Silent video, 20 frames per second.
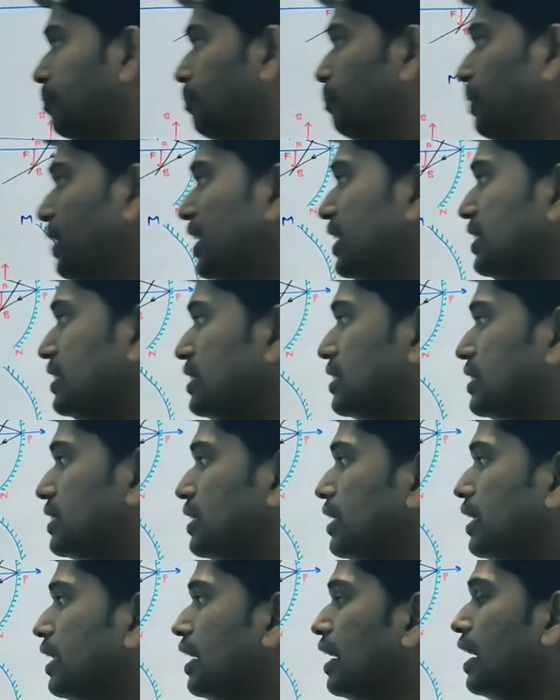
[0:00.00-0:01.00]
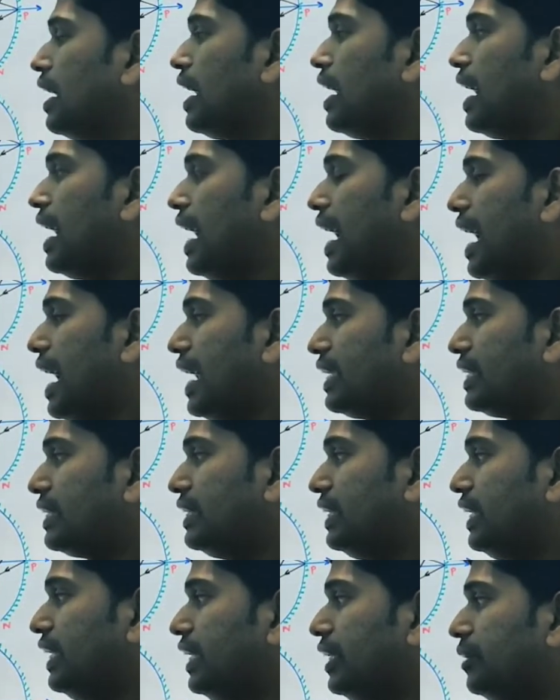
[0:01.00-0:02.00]
placed at
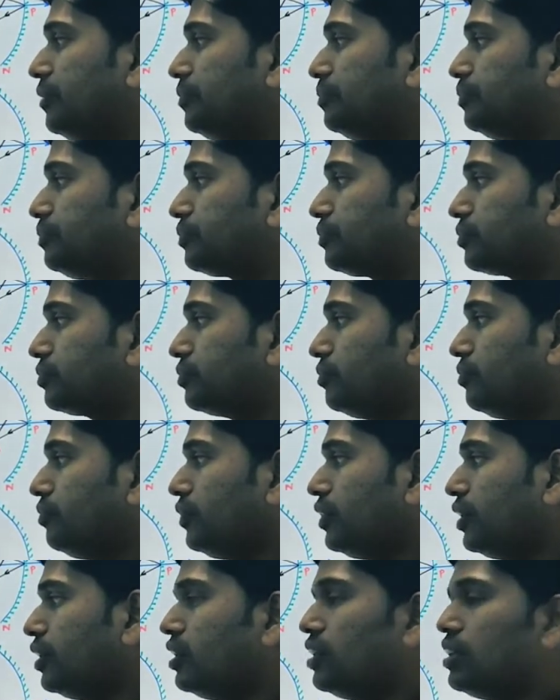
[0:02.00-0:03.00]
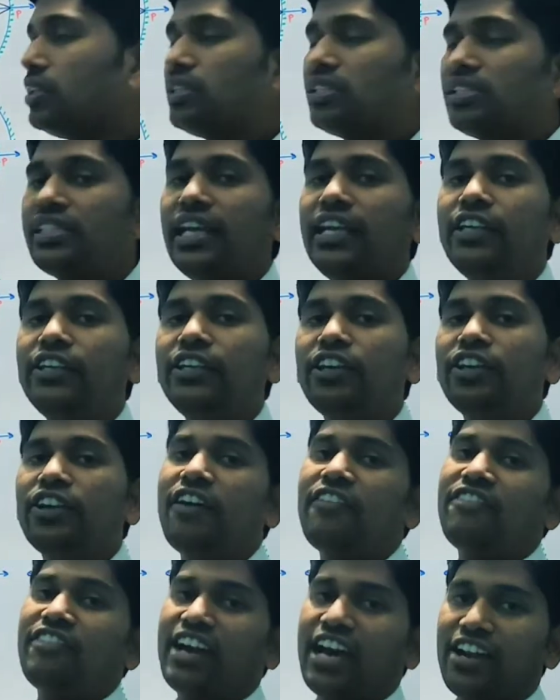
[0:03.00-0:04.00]
the center
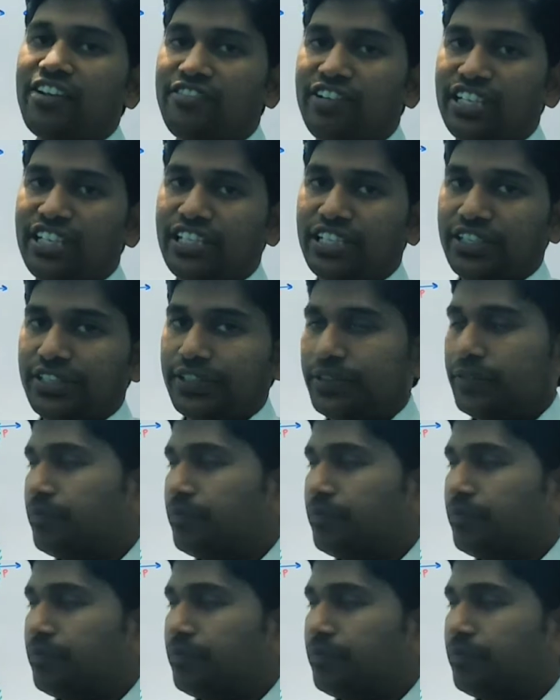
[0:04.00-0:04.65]
of curvature,